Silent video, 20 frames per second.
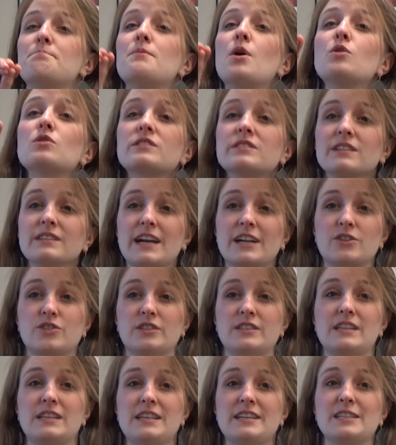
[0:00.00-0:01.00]
most
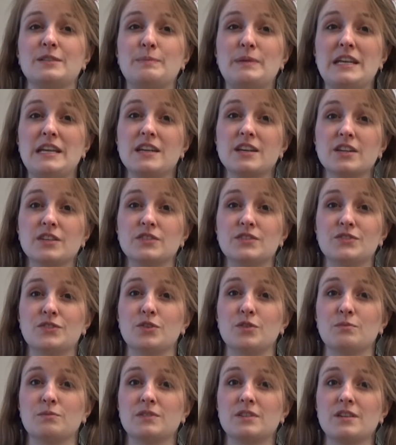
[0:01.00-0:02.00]
electricity is being
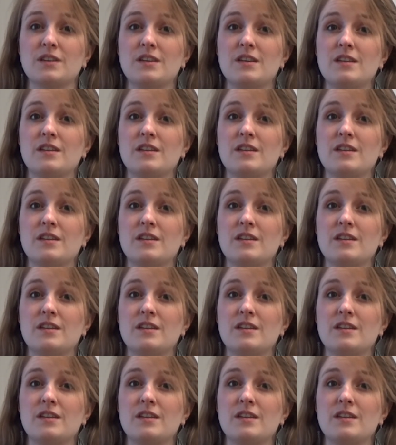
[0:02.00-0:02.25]
consumed.